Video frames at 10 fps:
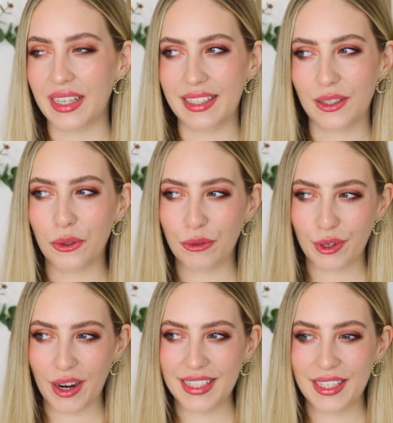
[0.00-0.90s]
Is it called
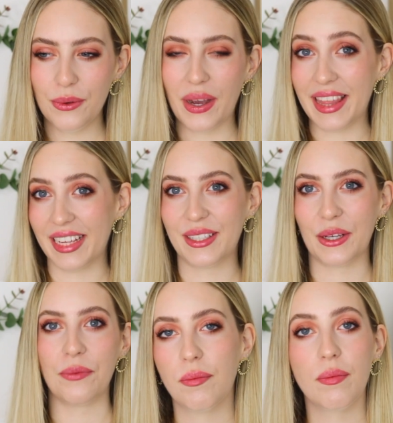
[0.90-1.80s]
Regretting You? I think
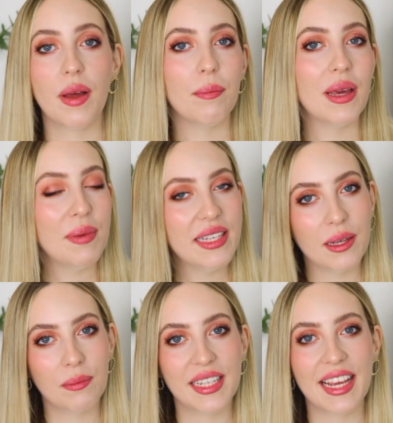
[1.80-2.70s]
so. Maybe
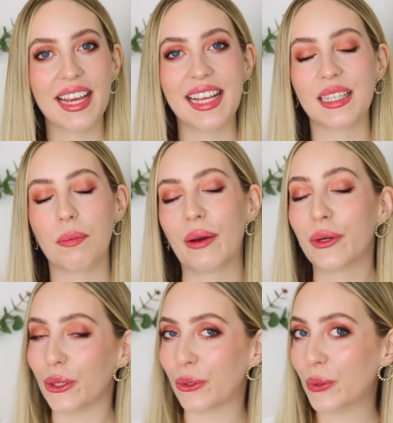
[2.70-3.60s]
Someday is about a
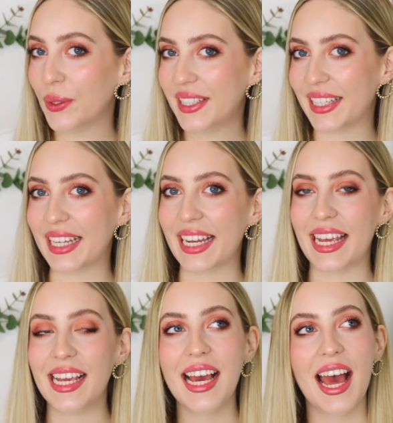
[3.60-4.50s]
girl called
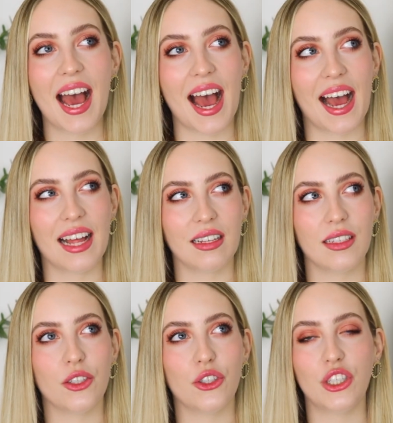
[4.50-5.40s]
Sydney,
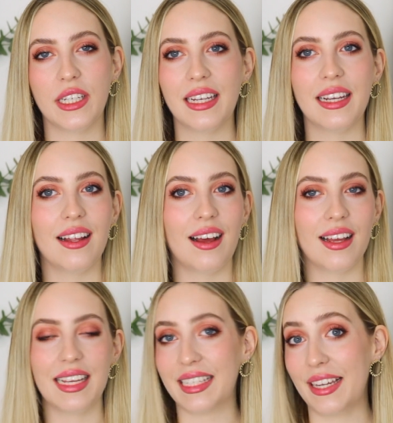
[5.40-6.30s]
and she
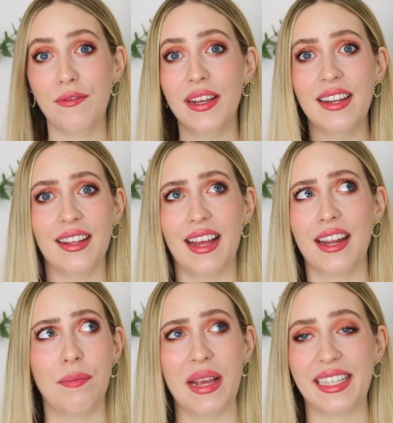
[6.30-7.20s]
is living an
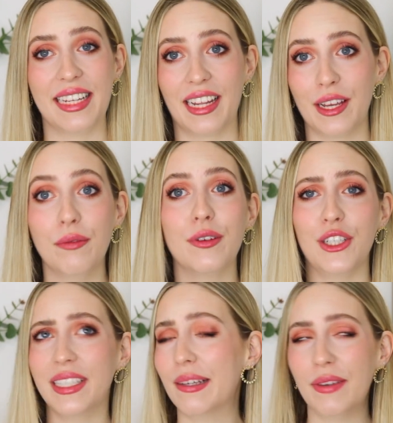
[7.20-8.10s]
amazing life.
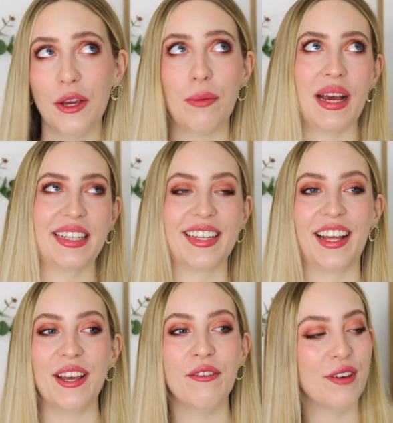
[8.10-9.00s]
She's living her best
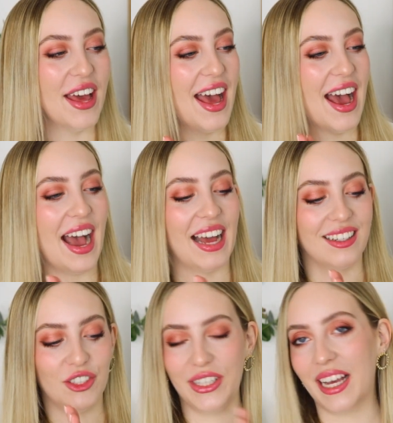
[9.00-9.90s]
life,
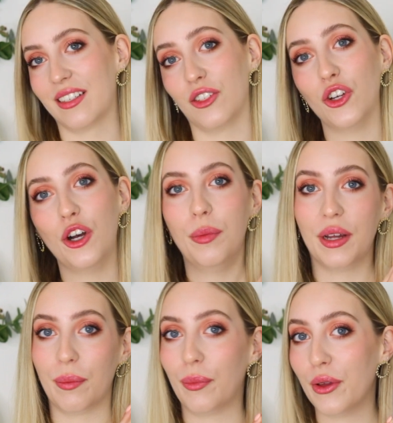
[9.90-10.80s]
and she has a job
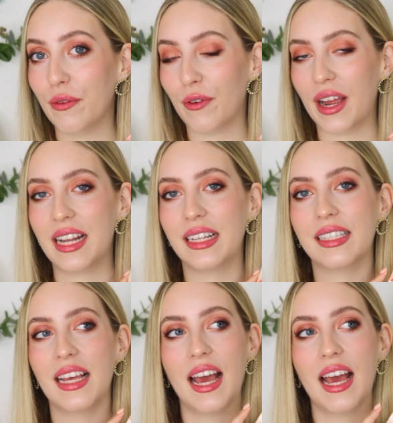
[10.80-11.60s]
and a boyfriend,